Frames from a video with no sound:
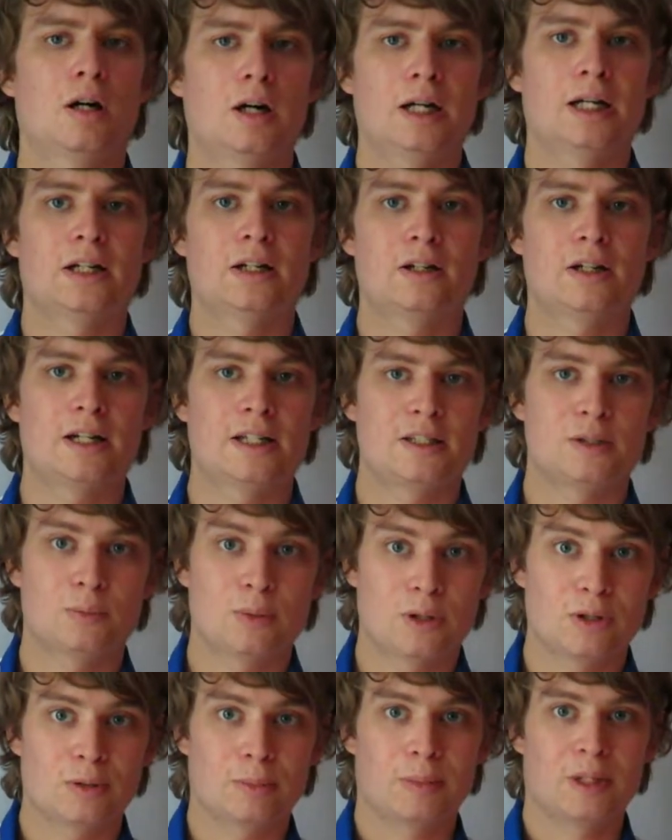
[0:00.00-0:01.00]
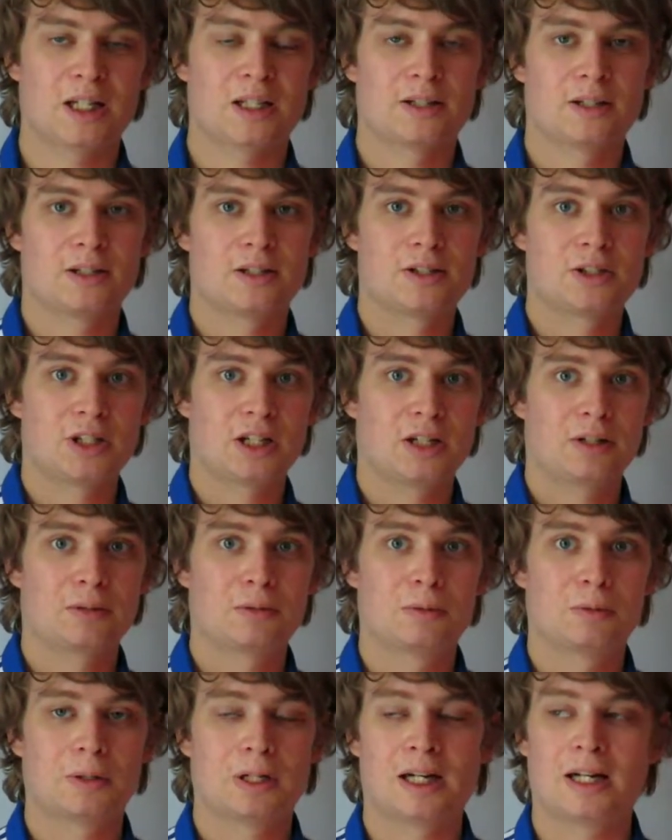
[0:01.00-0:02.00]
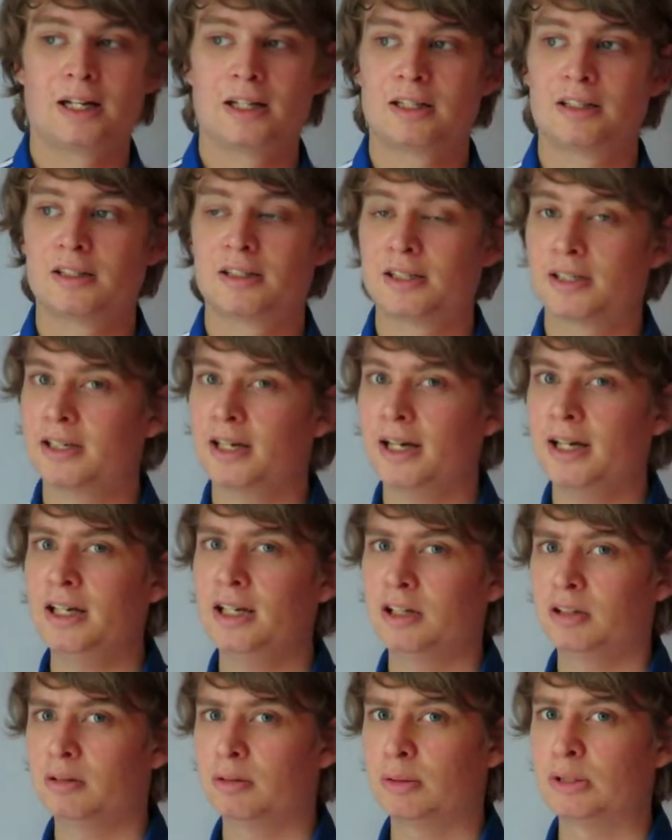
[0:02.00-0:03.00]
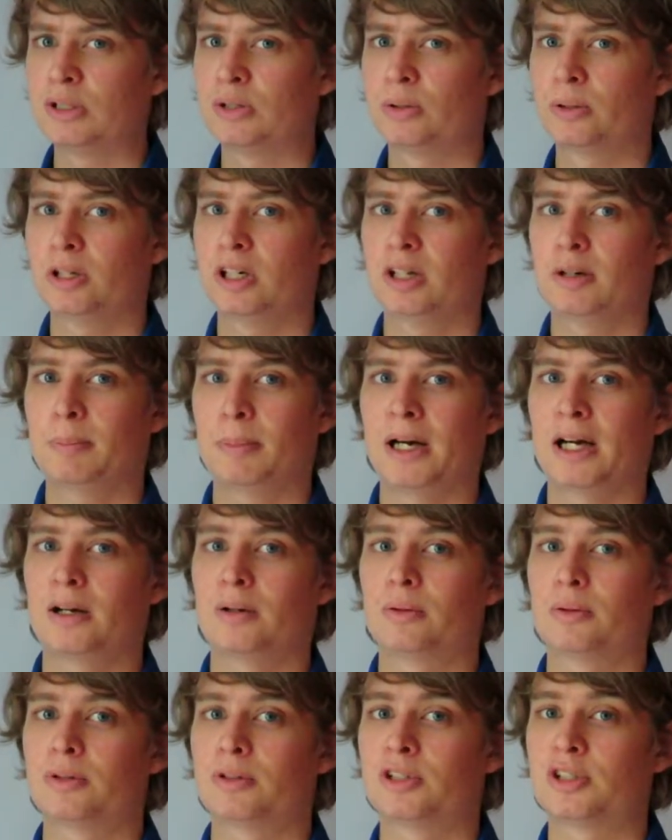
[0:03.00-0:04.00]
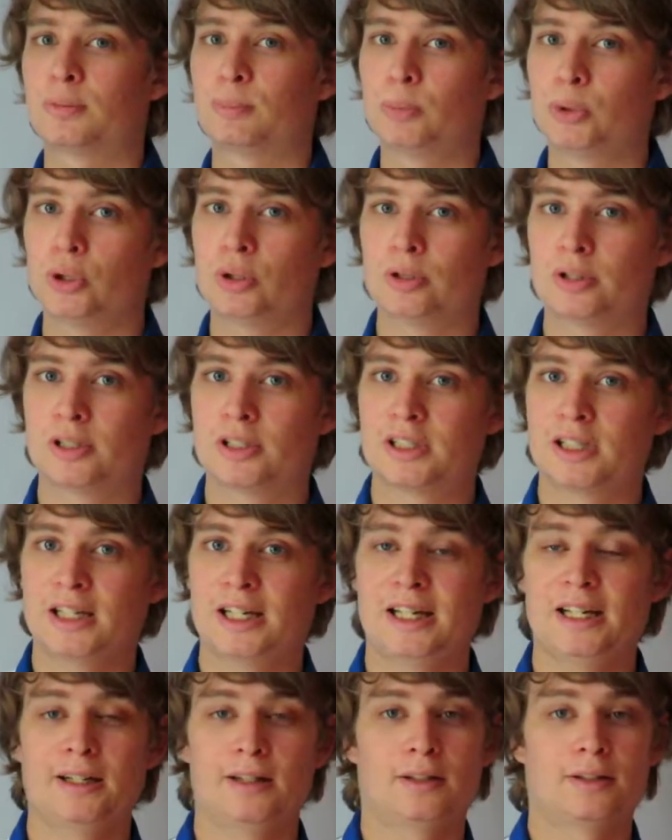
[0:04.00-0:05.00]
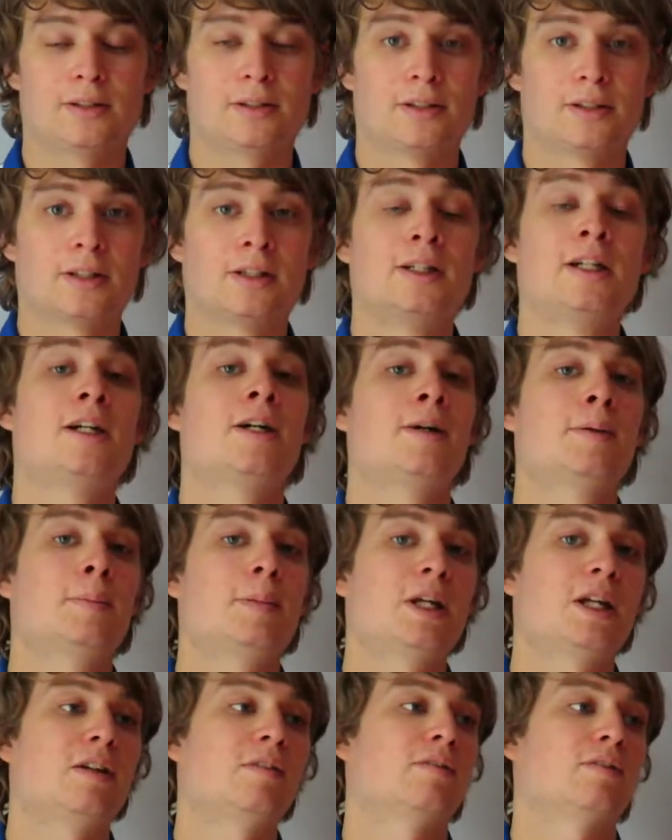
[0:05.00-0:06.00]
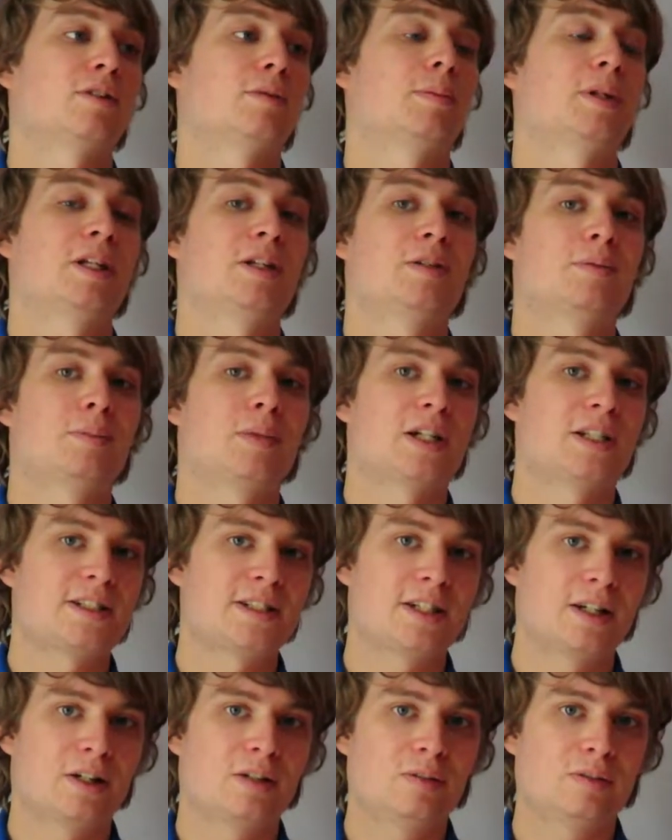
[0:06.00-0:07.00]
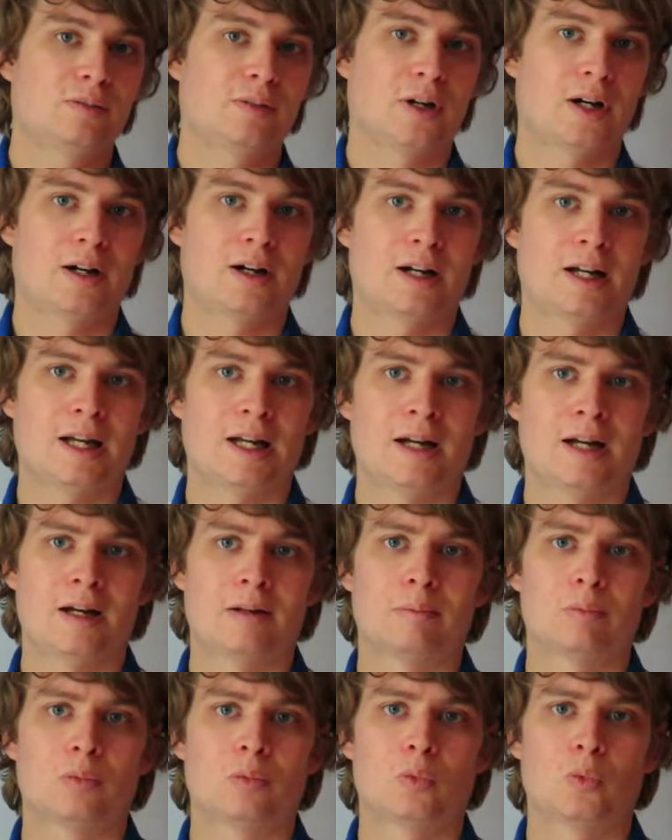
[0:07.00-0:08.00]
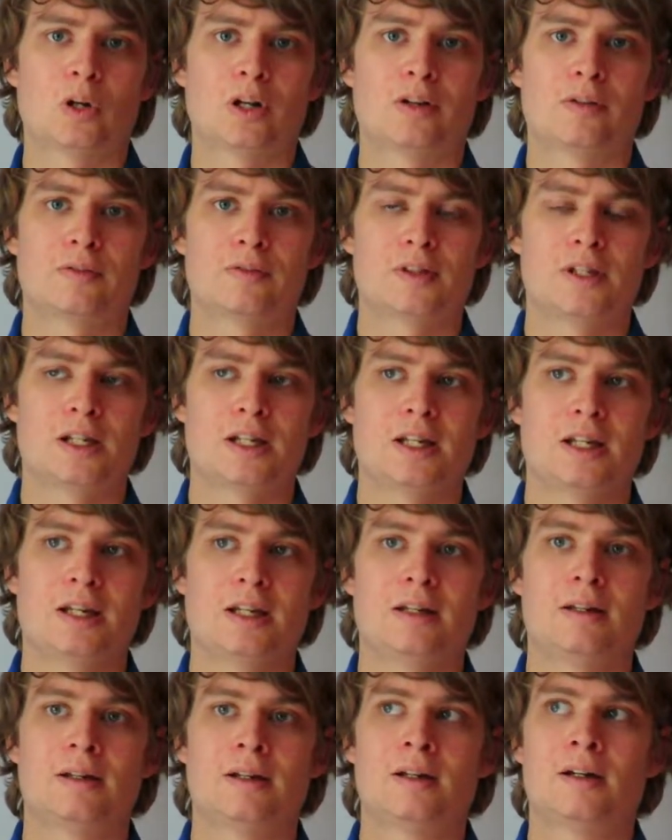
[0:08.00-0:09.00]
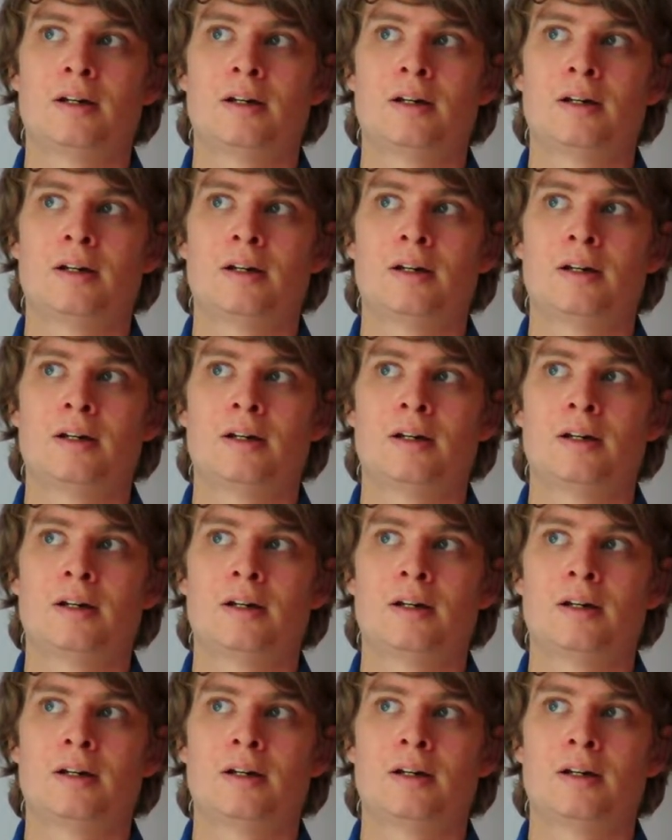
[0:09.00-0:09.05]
Hi guys, welcome back to the channel and today I'm going to be talking about sports in England. Being from England myself, I am one of the